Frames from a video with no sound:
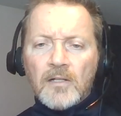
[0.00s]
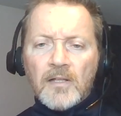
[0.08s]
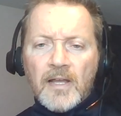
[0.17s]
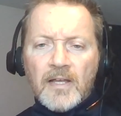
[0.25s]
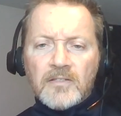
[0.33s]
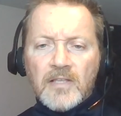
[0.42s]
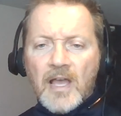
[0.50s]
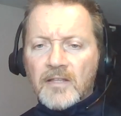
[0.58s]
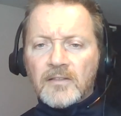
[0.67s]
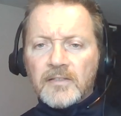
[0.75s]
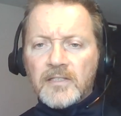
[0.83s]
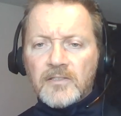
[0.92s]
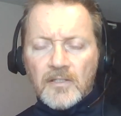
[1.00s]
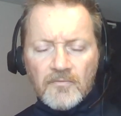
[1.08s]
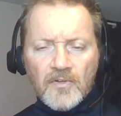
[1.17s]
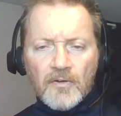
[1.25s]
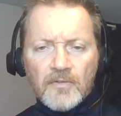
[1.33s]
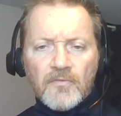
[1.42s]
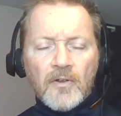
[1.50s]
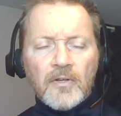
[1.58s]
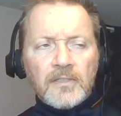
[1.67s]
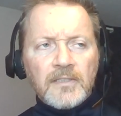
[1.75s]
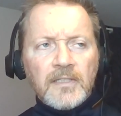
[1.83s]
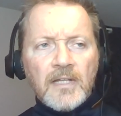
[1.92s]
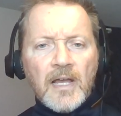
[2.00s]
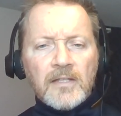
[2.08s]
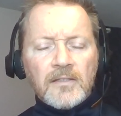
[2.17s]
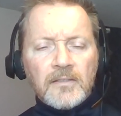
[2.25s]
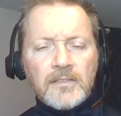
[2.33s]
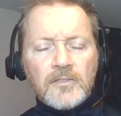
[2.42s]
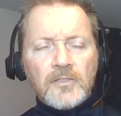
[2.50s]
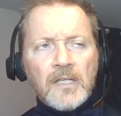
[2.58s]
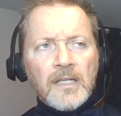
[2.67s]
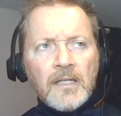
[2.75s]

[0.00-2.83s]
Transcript: as athletes and very, very elite athletes.